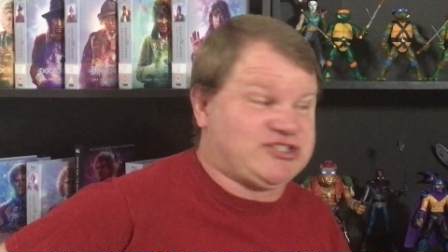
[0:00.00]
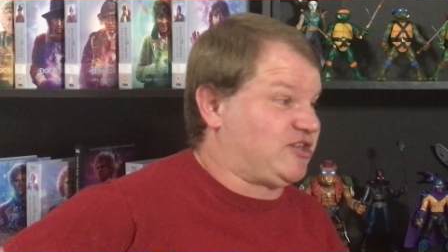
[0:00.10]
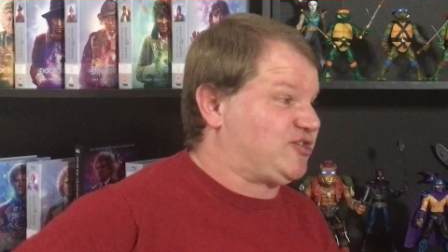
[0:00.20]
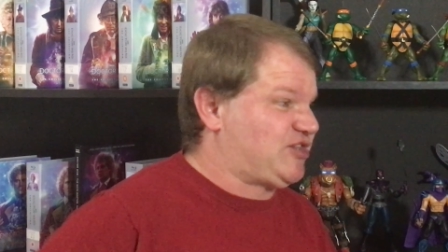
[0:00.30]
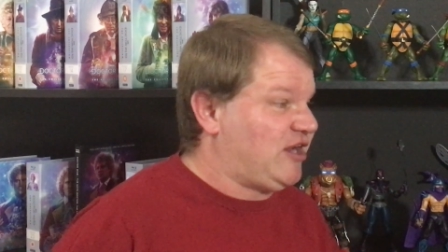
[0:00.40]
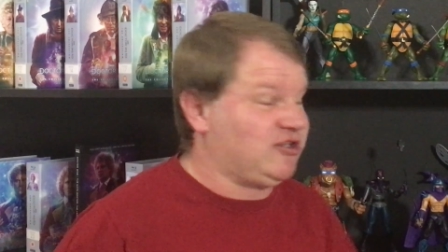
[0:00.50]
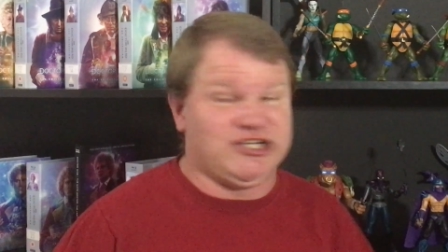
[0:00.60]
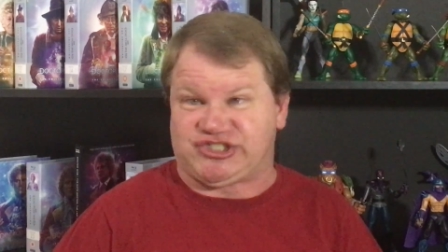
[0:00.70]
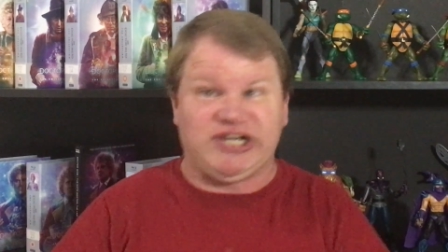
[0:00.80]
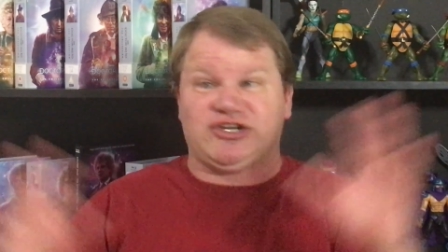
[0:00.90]
because suddenly
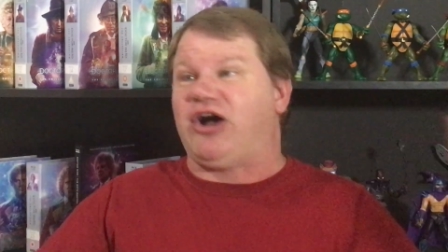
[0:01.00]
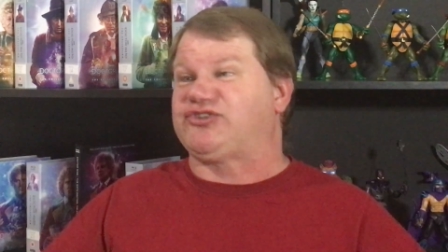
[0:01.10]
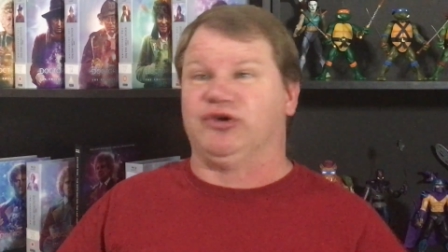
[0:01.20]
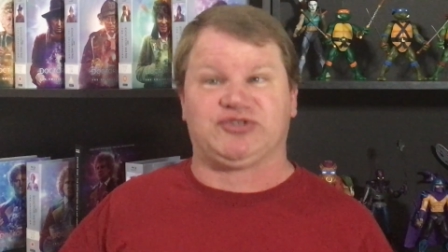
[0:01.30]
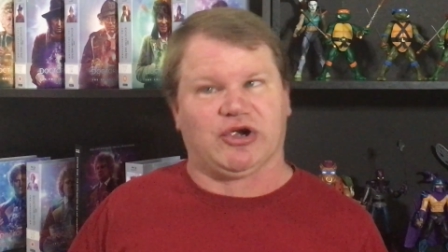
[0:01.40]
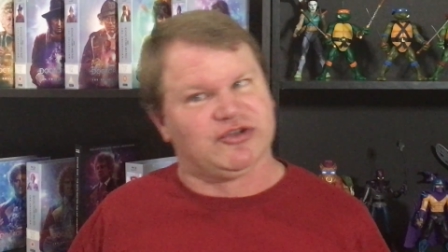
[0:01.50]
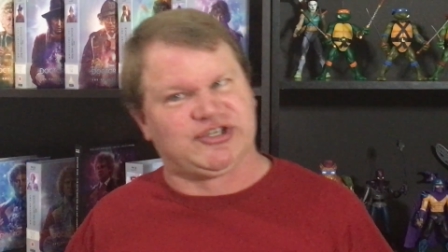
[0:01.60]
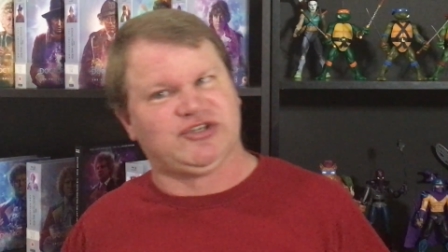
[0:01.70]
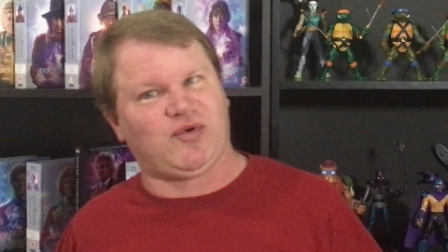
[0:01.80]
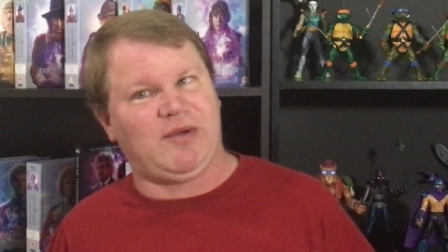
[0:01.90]
she also turns
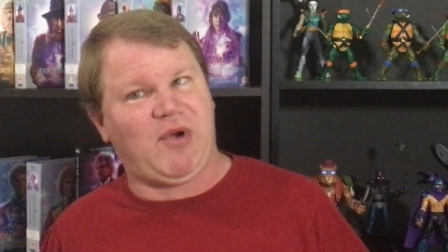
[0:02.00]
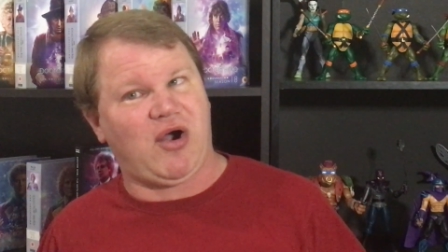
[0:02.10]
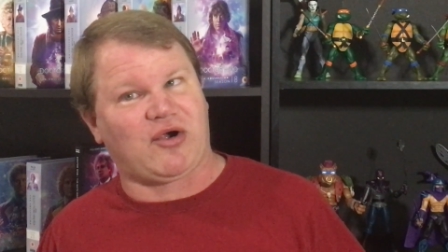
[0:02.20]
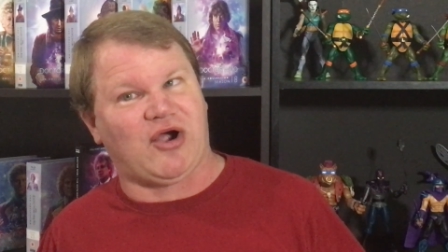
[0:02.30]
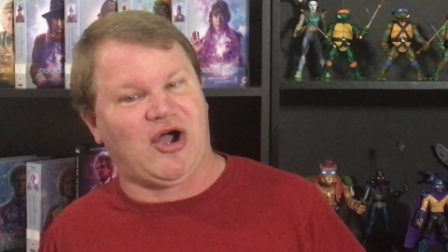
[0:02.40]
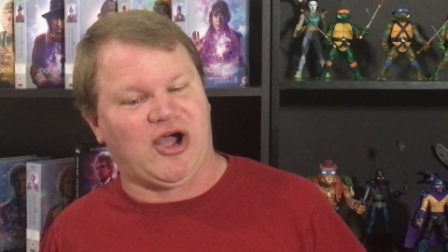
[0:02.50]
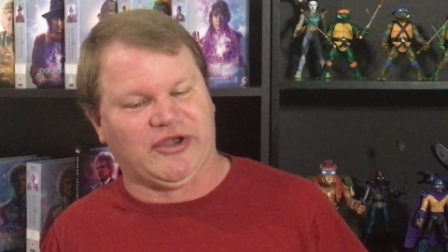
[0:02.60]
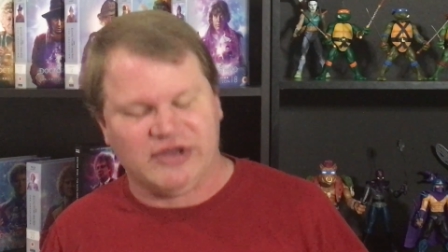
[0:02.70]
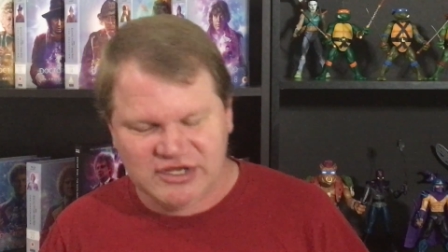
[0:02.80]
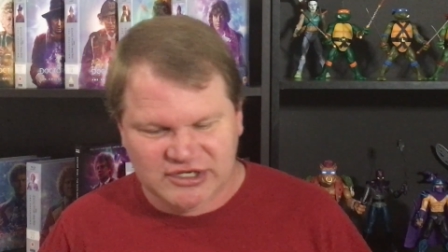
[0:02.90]
into a moron.